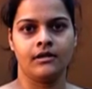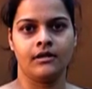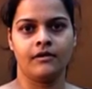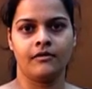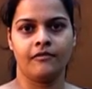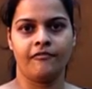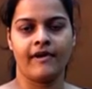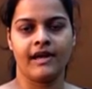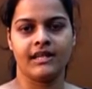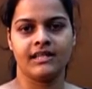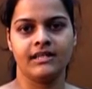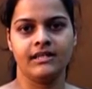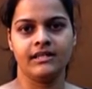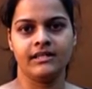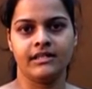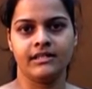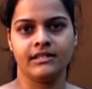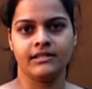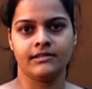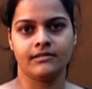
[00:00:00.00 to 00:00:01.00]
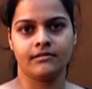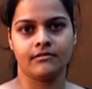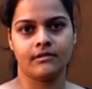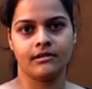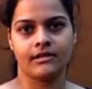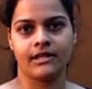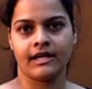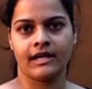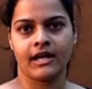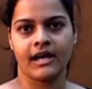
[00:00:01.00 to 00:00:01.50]
The facilities
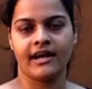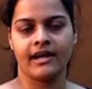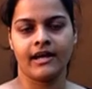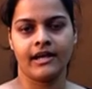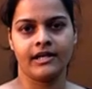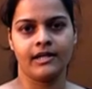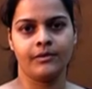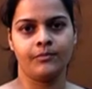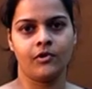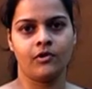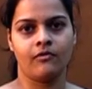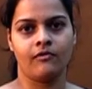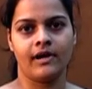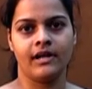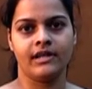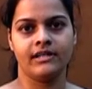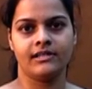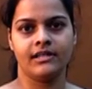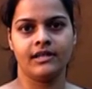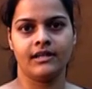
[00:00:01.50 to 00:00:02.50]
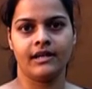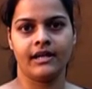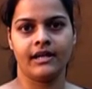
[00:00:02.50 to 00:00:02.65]
that IIT provides,